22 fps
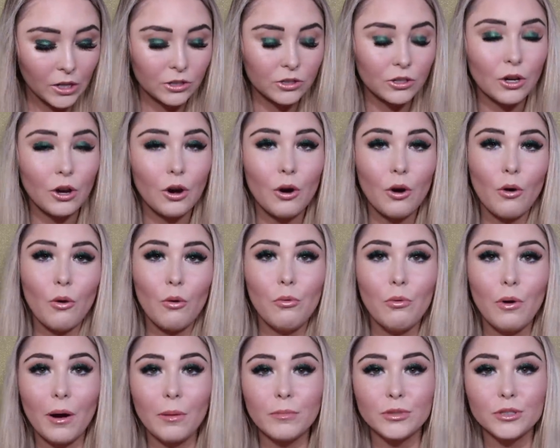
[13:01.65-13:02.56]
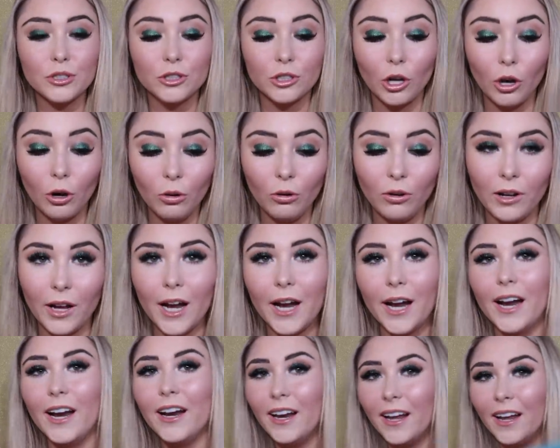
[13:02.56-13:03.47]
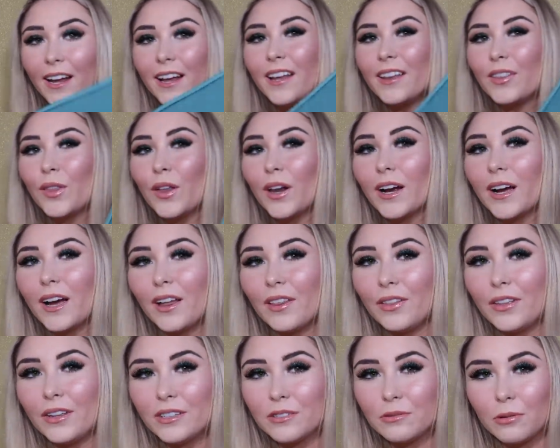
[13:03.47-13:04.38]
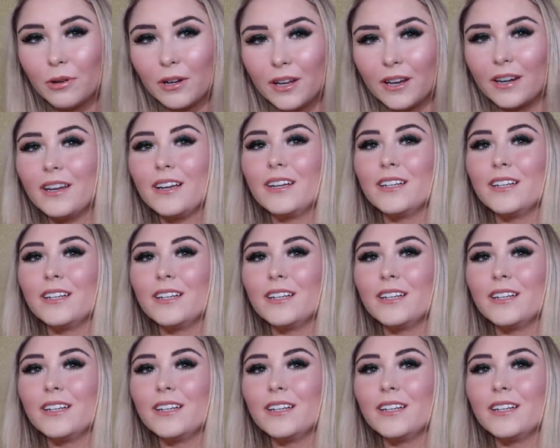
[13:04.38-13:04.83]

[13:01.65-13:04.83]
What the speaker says: So I'm so glad that I got this one